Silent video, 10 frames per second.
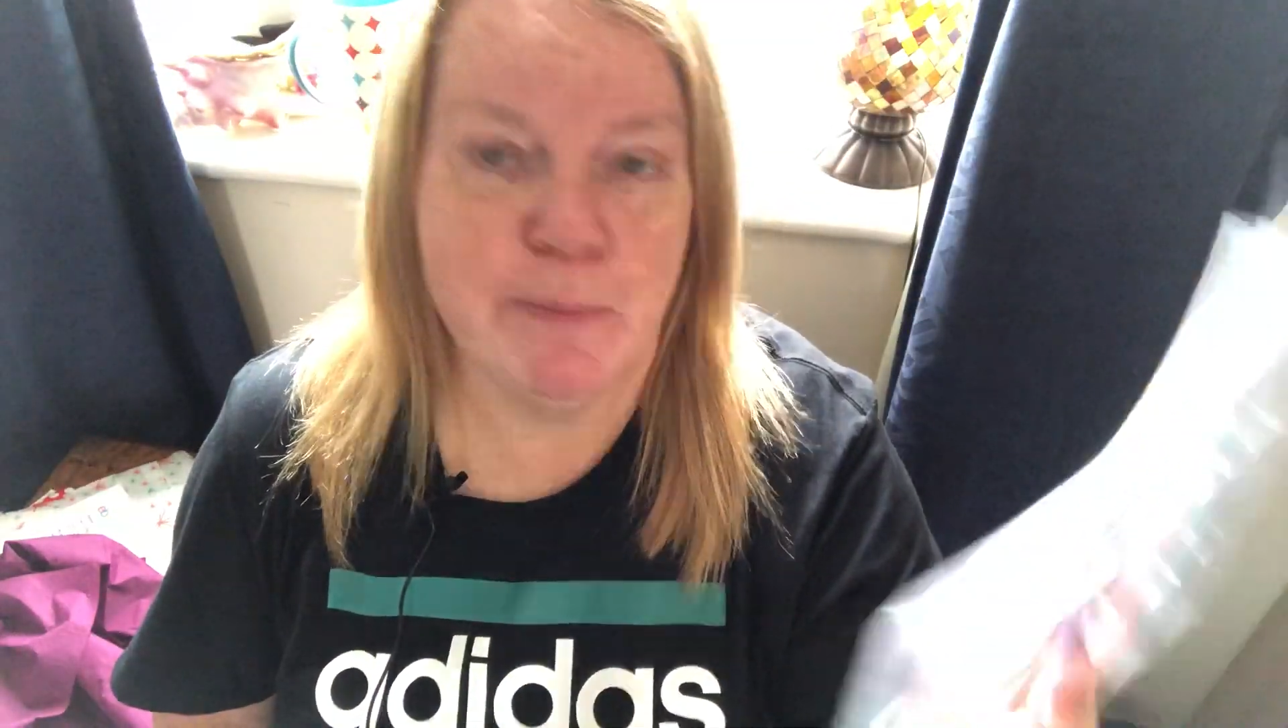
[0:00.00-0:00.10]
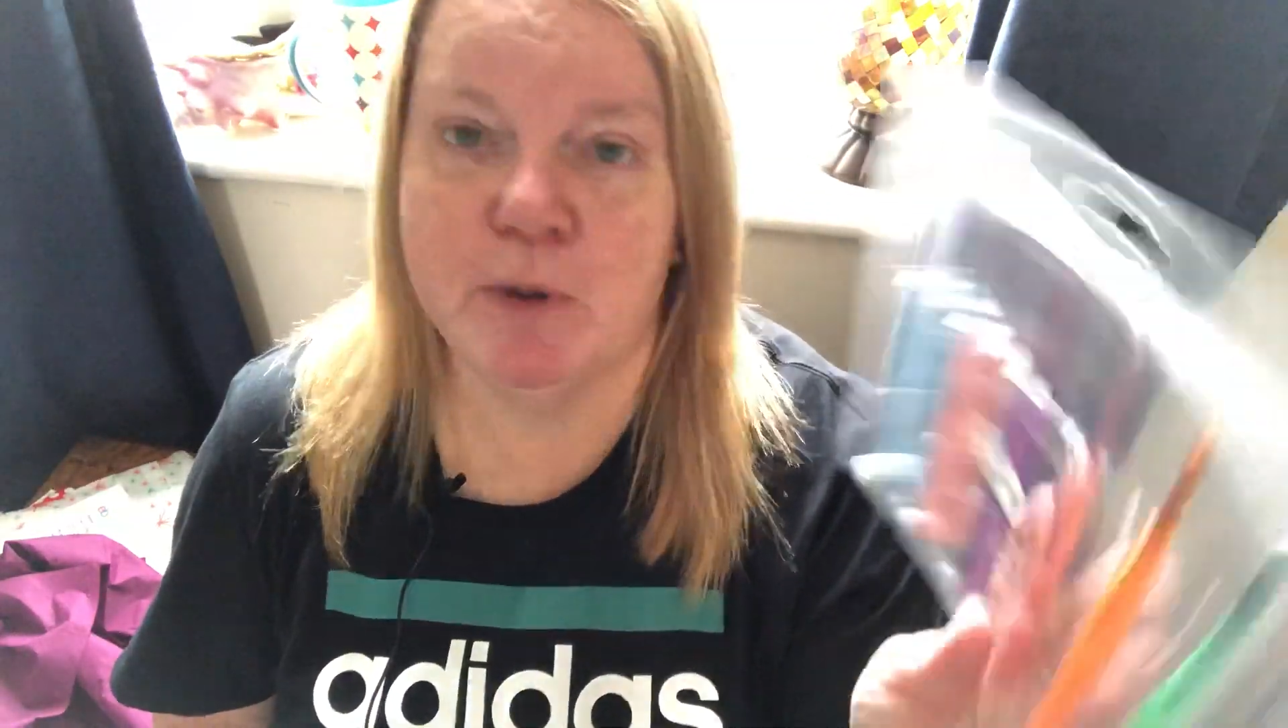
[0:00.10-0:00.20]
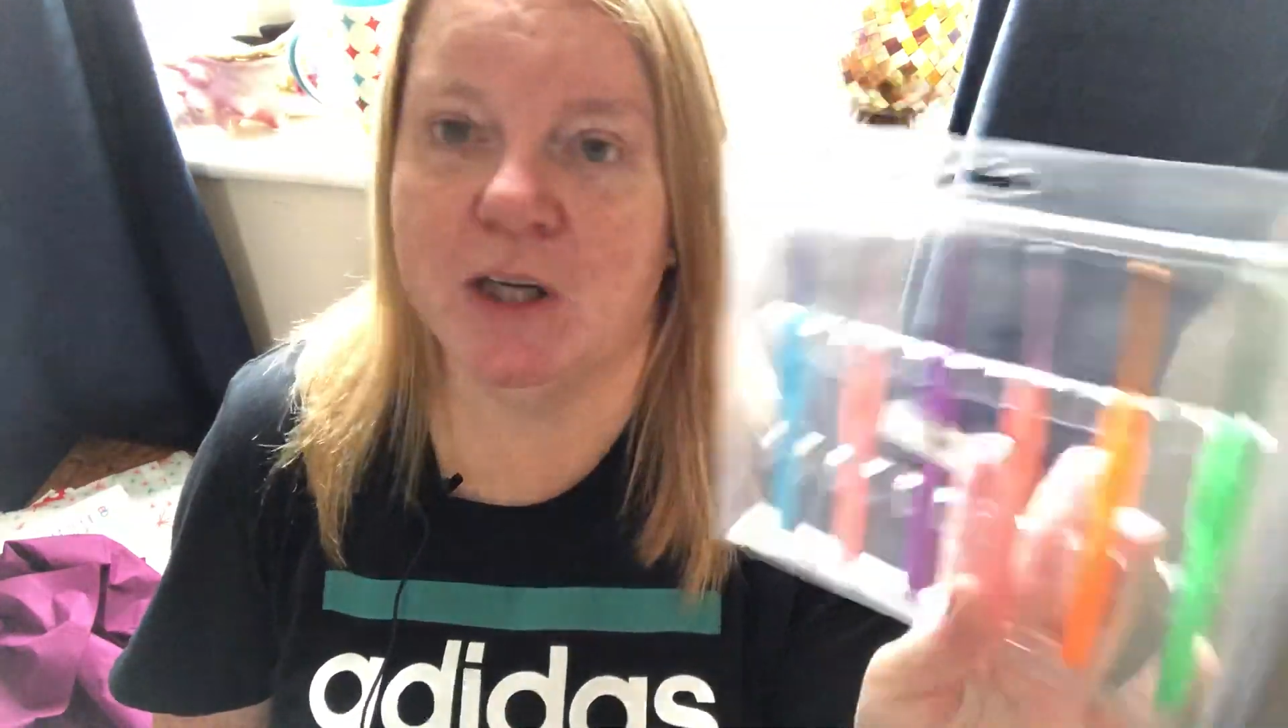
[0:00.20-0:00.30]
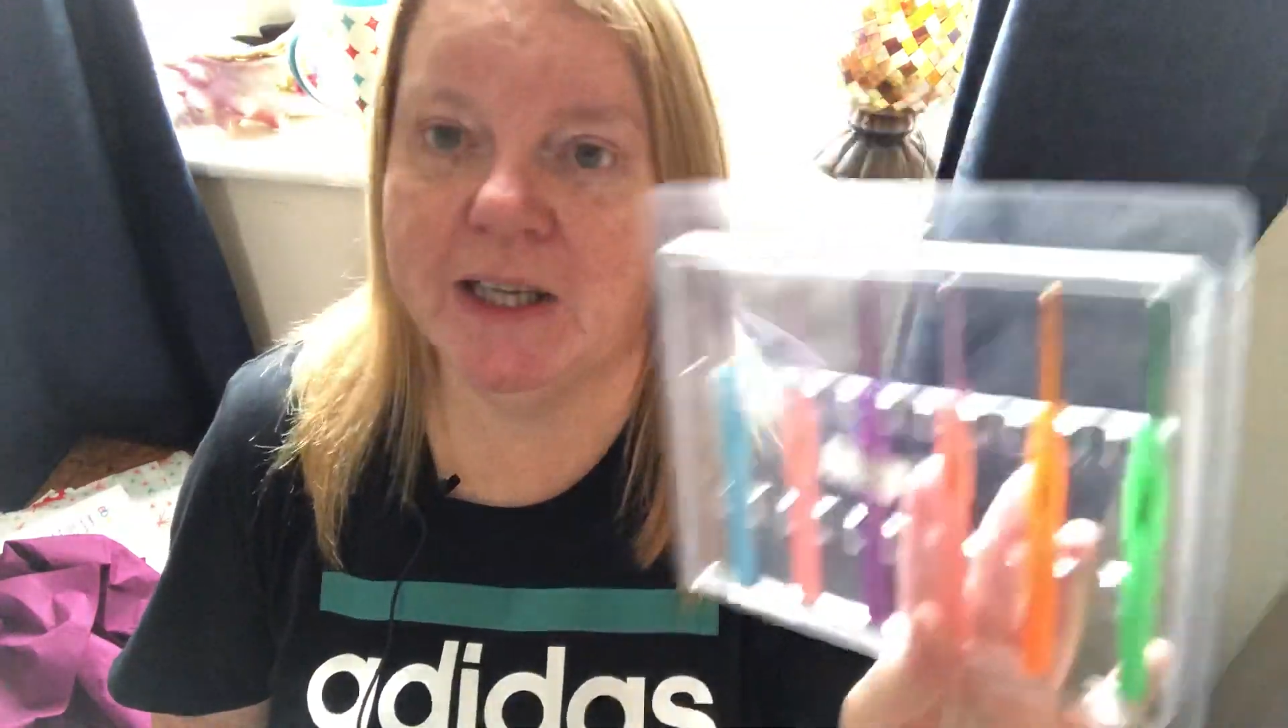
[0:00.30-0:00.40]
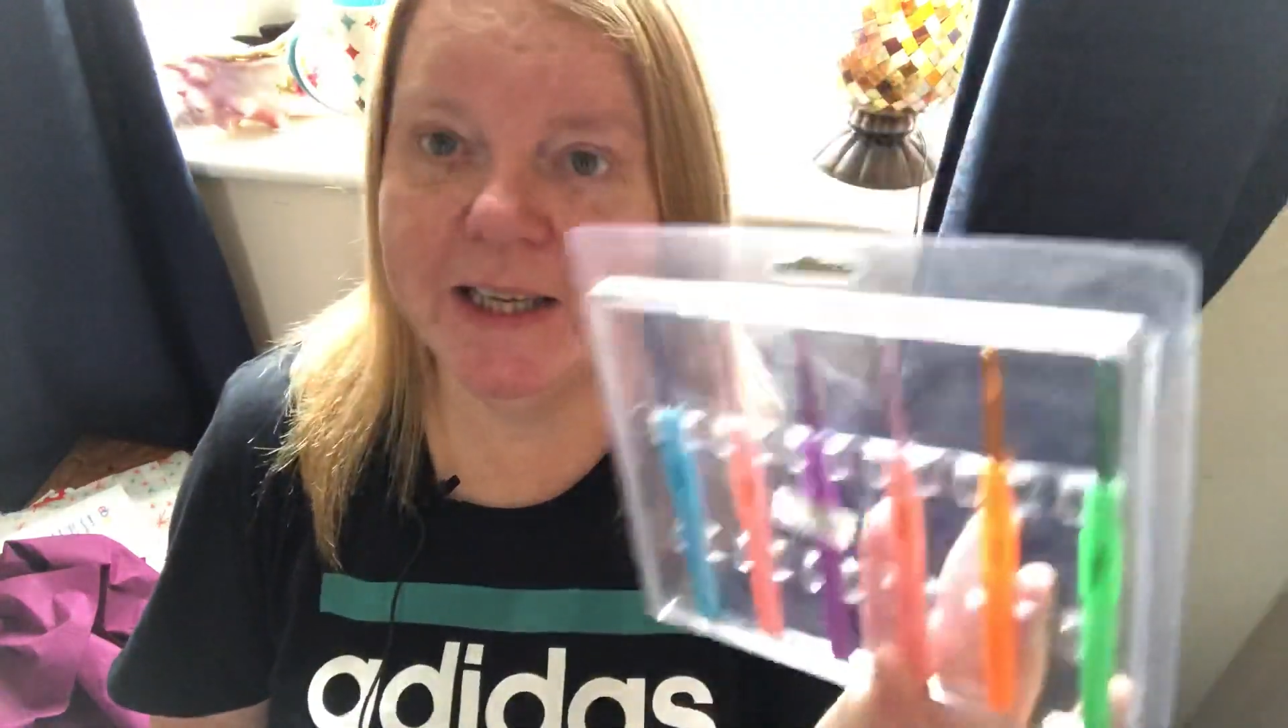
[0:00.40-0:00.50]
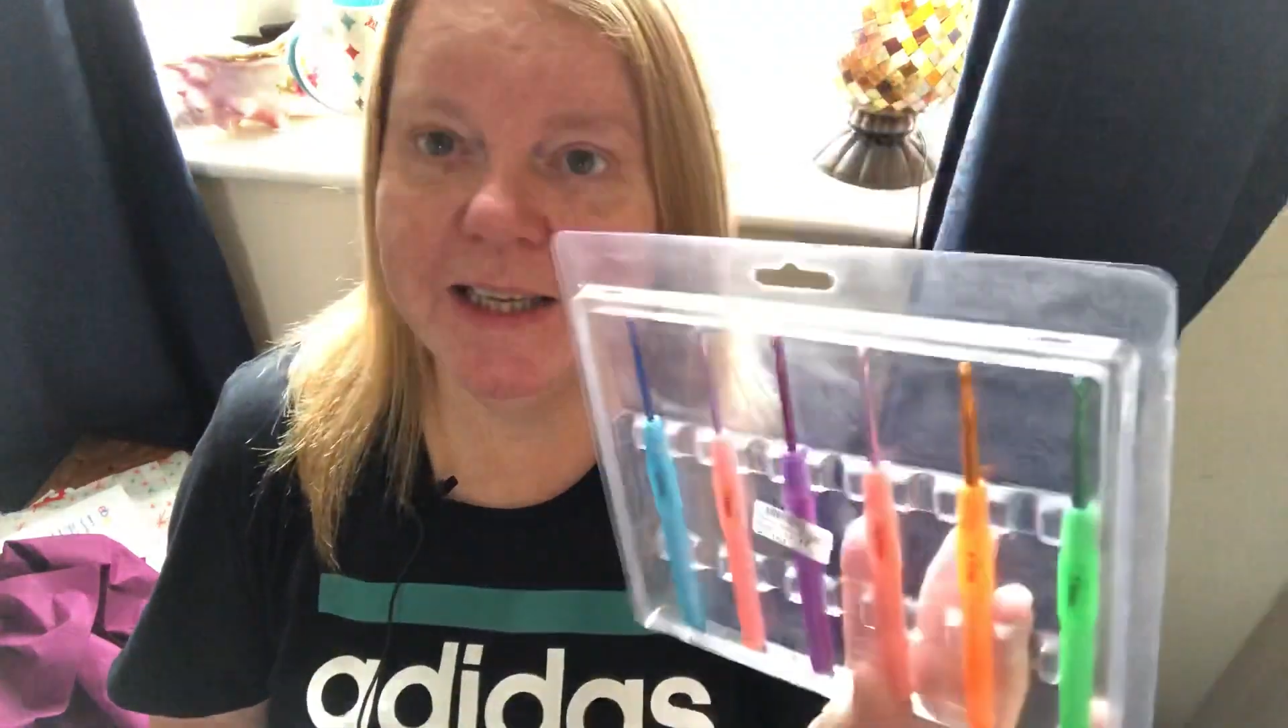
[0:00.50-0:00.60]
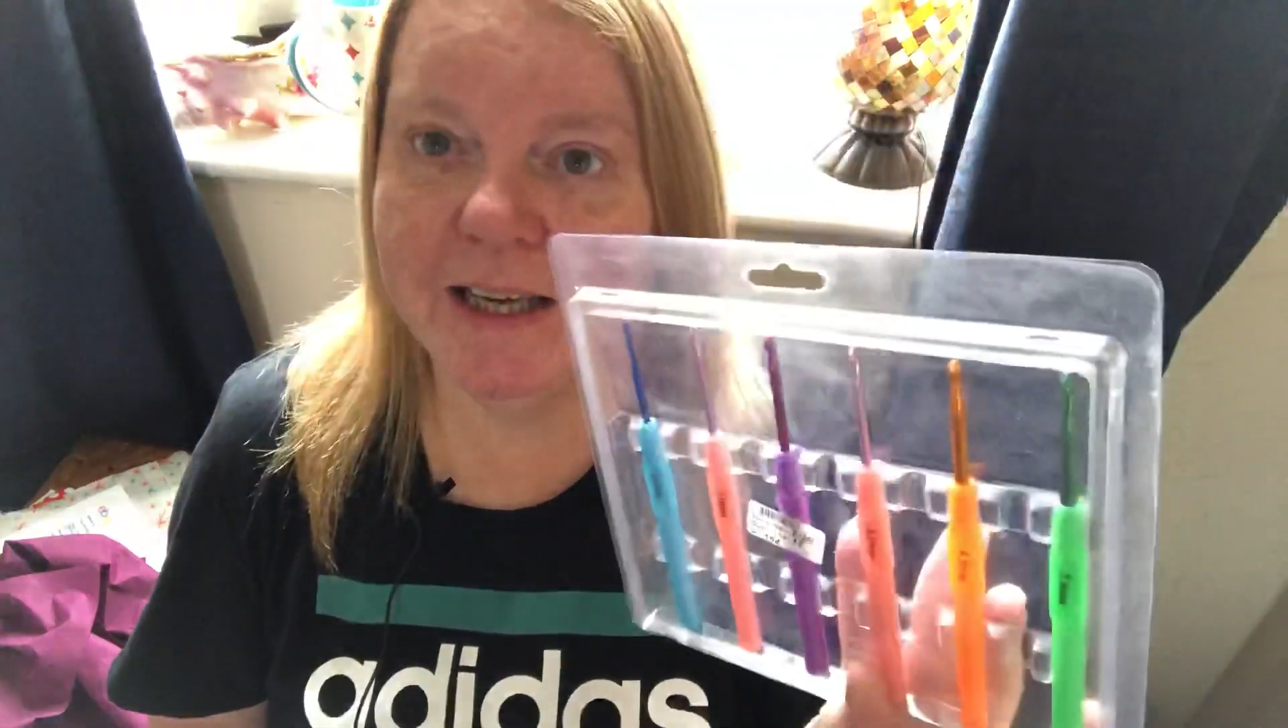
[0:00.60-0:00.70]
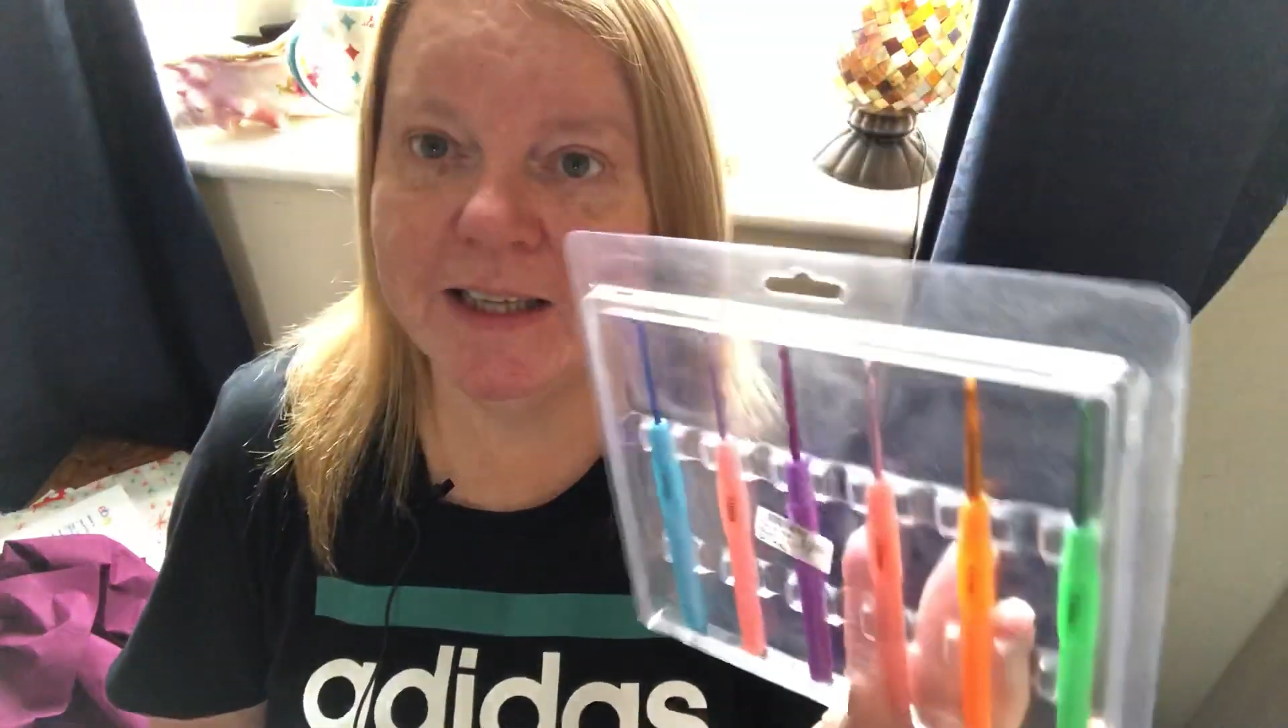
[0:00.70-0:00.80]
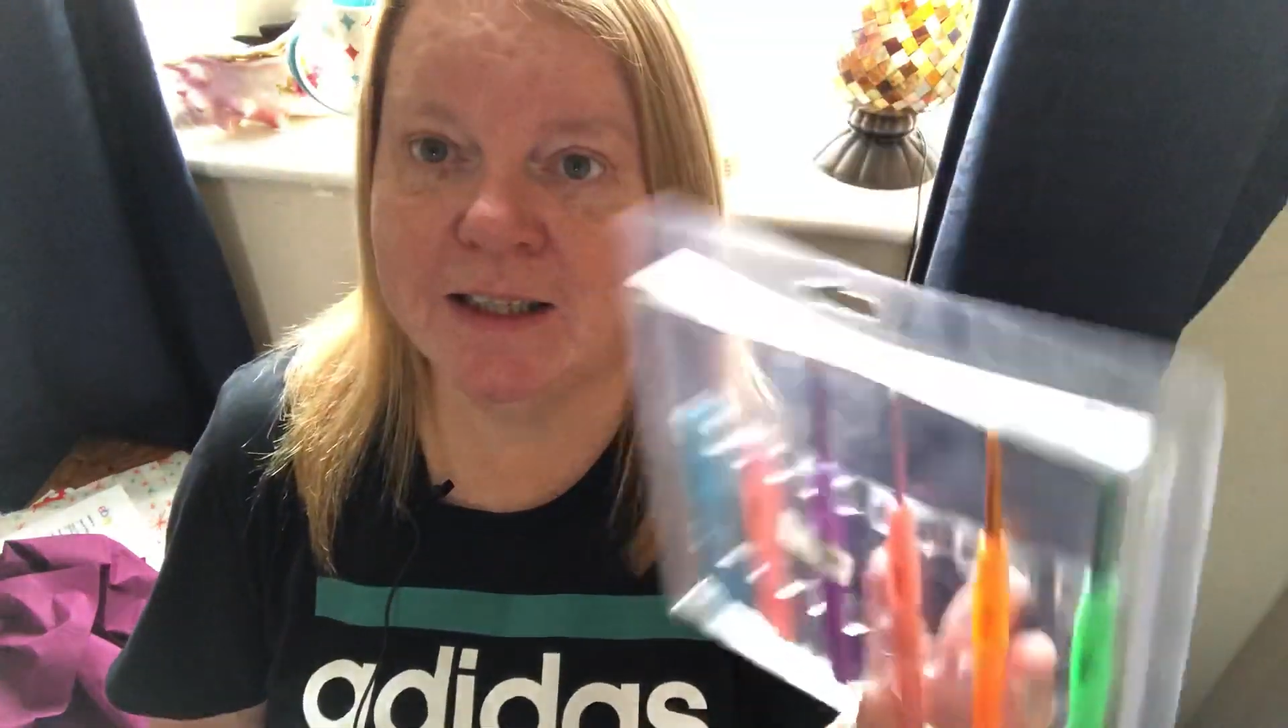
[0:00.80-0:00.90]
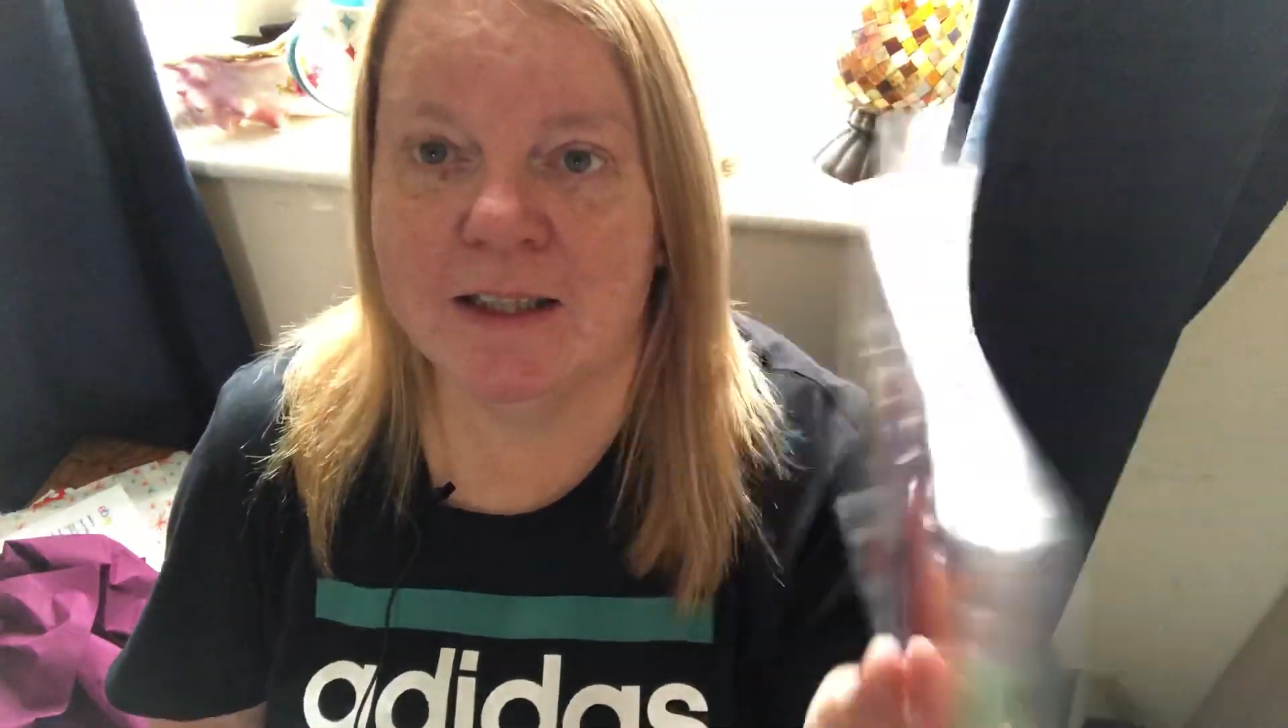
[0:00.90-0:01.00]
put a link
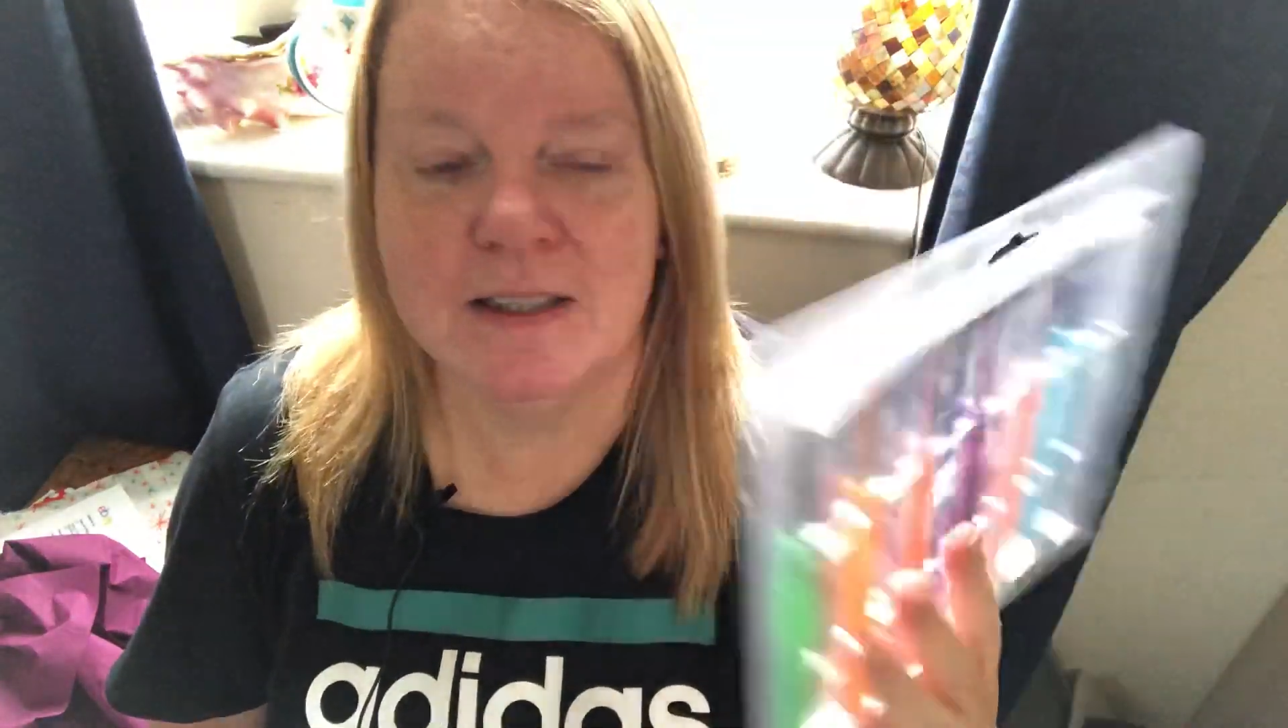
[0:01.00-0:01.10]
in